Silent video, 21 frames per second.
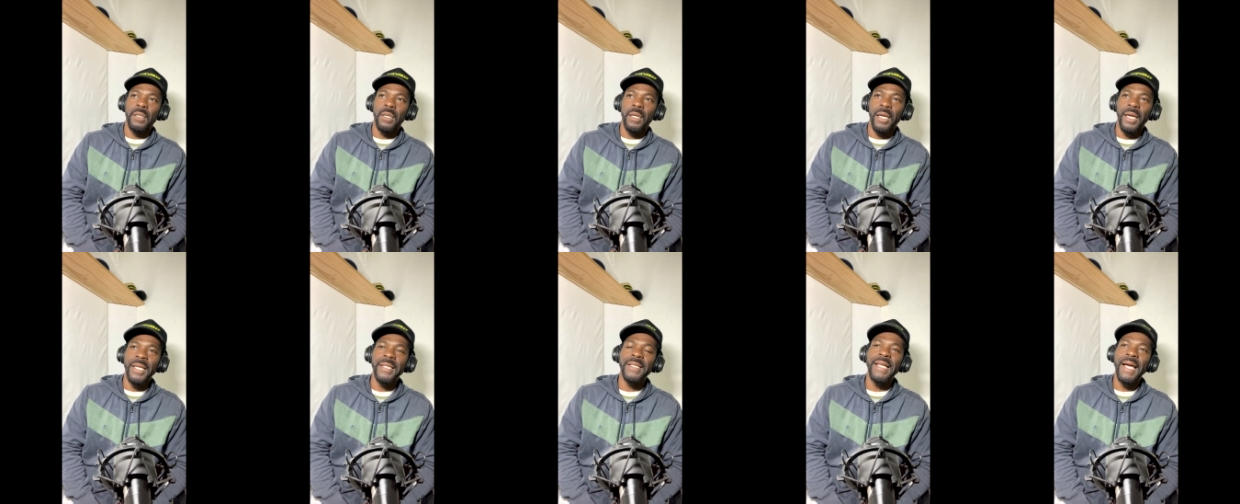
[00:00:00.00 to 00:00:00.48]

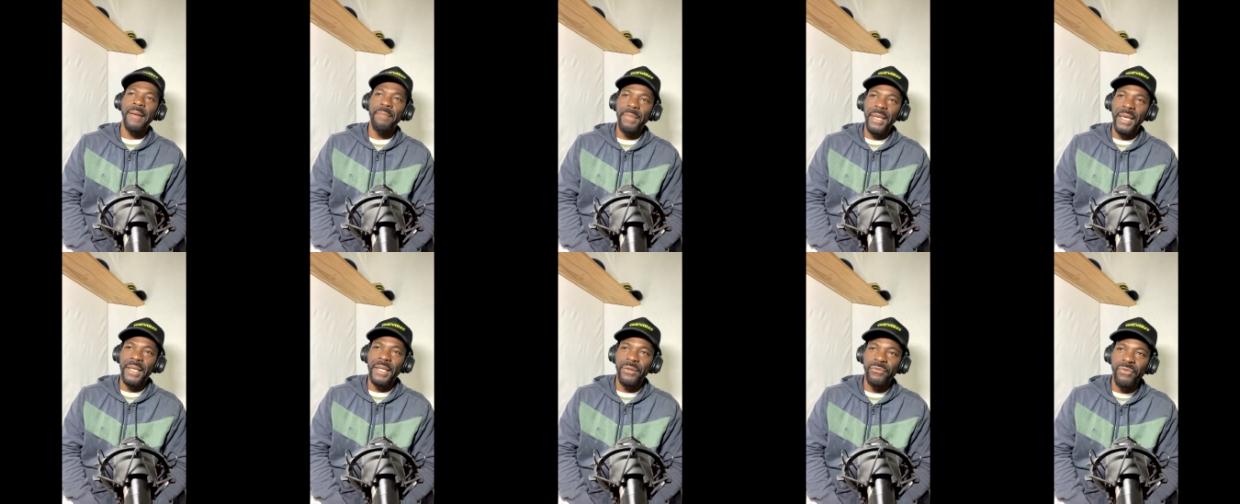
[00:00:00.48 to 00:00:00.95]
and that
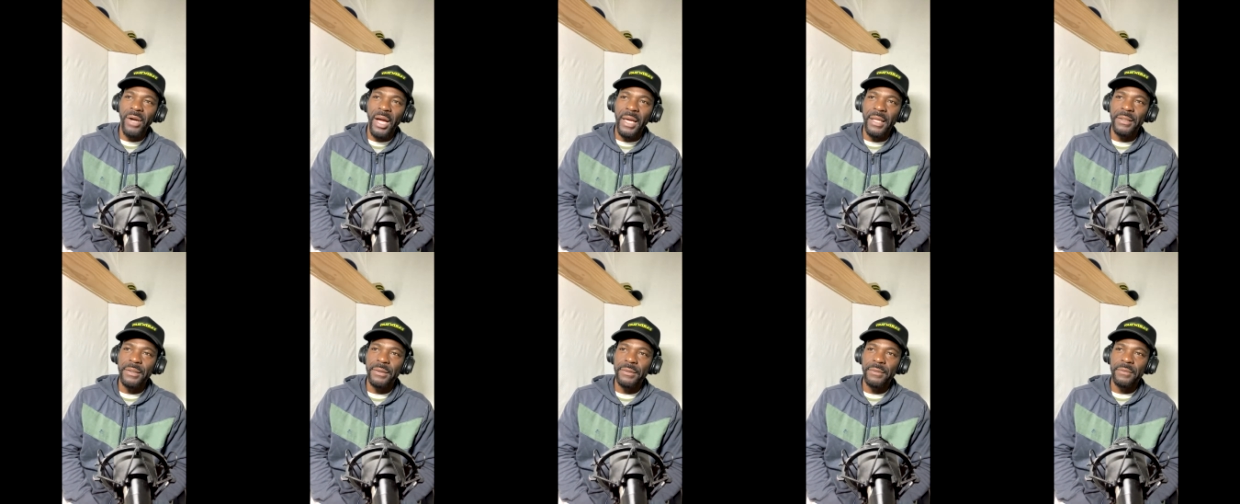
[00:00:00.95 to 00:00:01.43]
make it right.
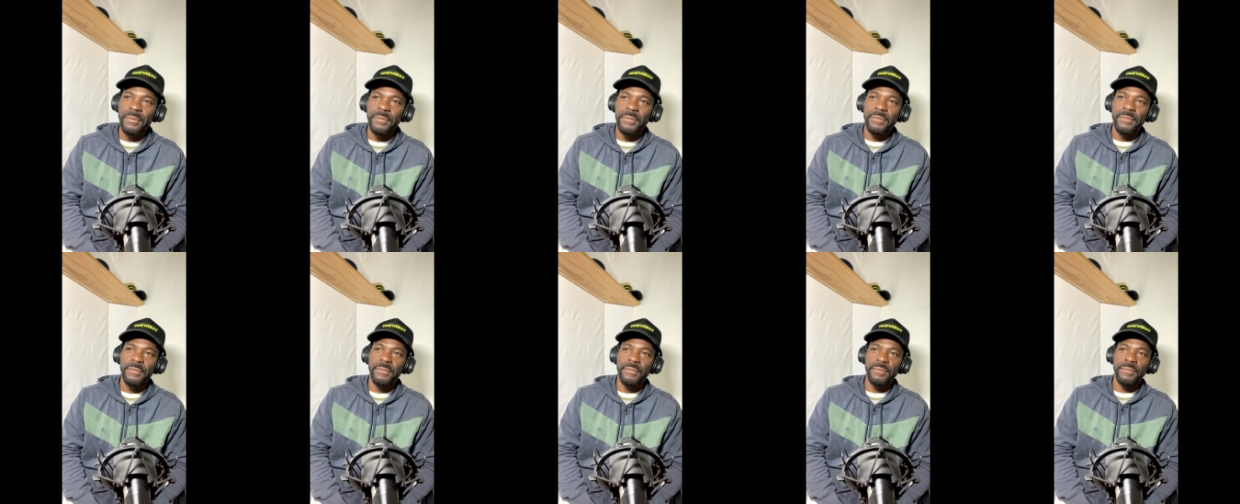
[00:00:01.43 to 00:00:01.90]

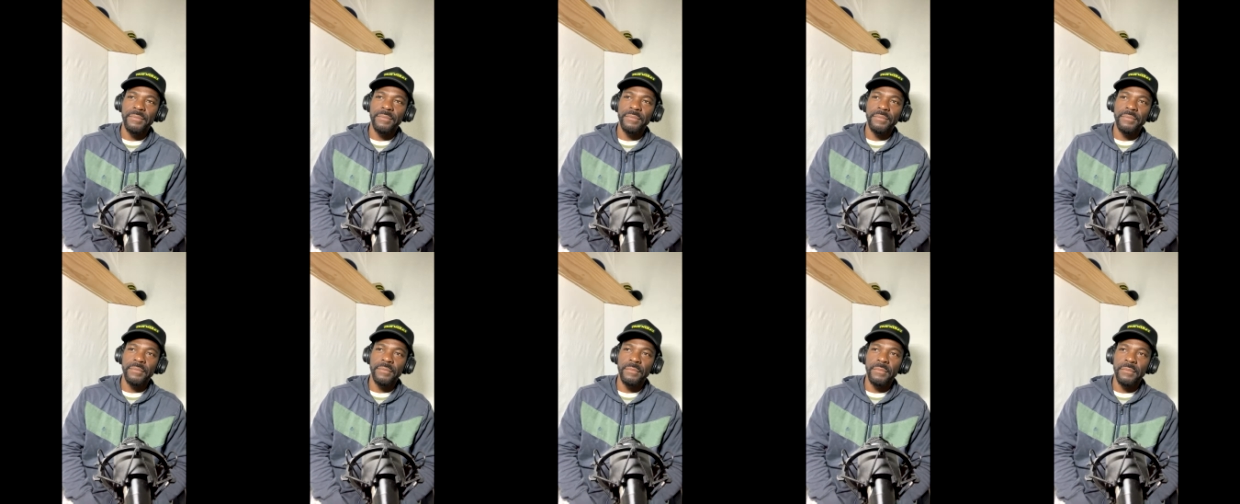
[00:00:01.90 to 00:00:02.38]

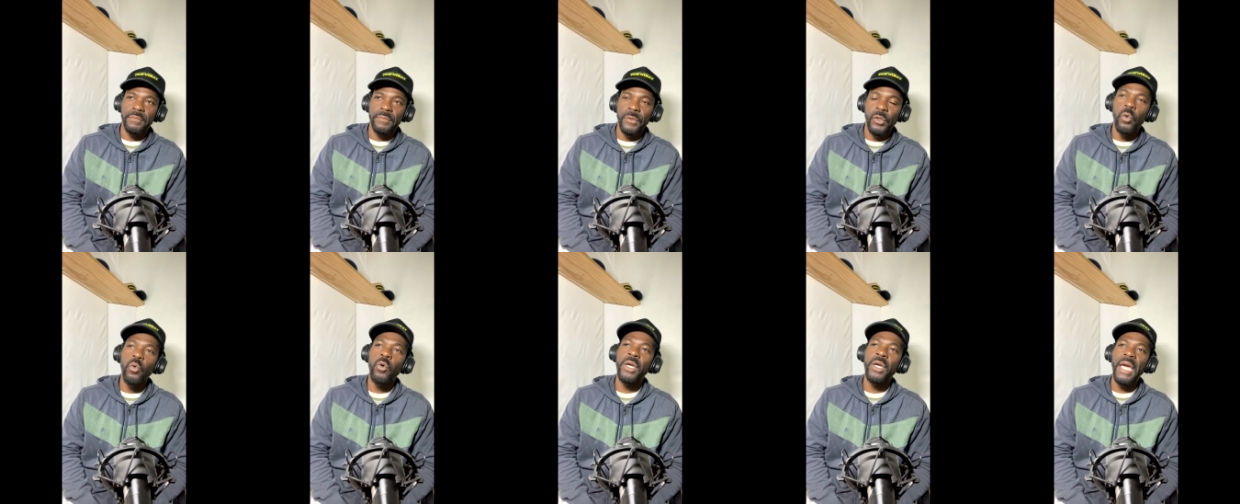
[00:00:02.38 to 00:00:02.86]

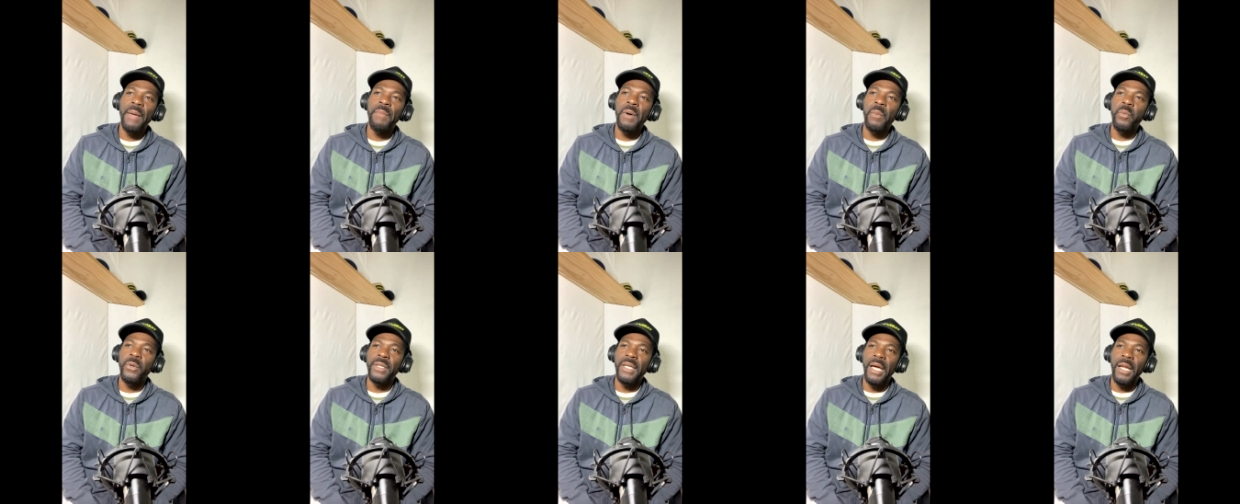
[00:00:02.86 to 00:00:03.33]
Who came
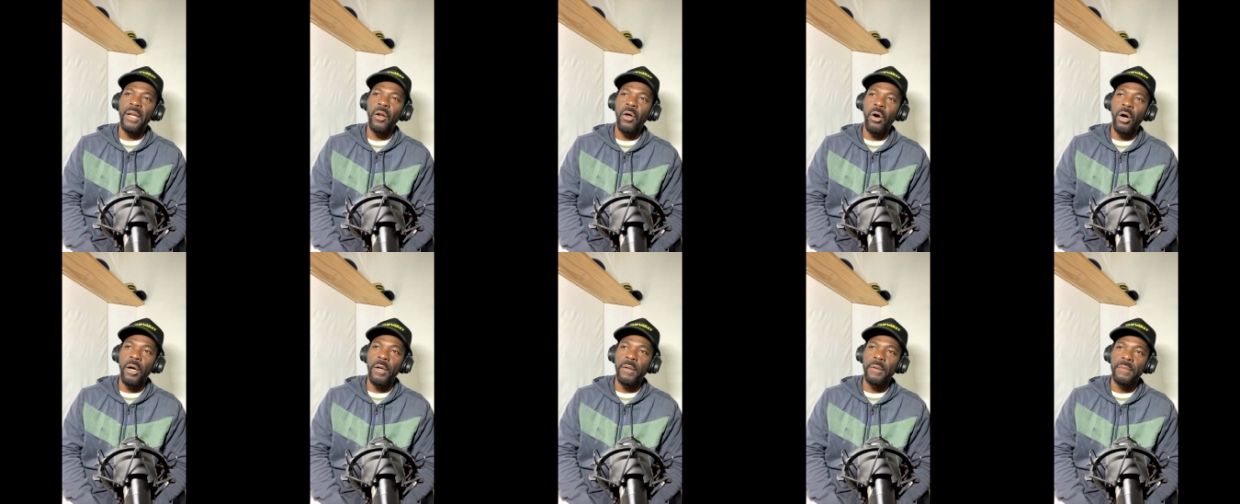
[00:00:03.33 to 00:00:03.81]
up with that
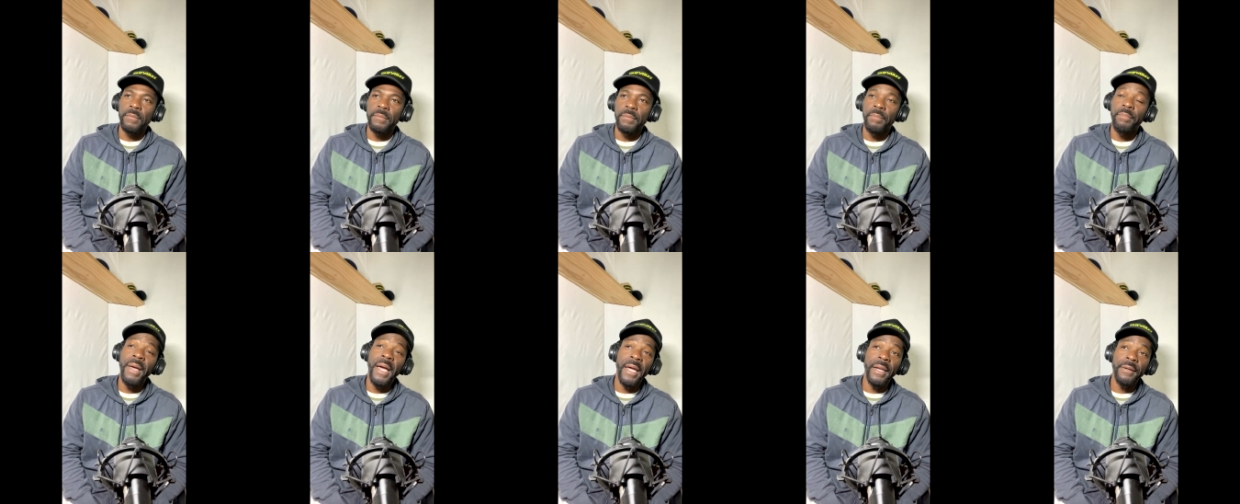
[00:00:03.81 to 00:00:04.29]
law?
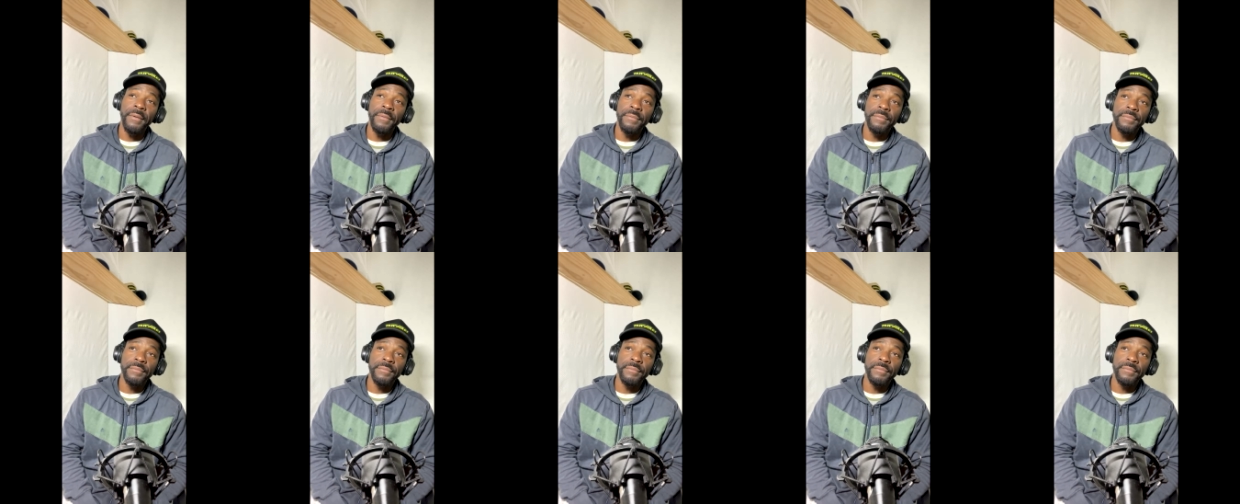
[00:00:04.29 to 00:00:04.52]
Men,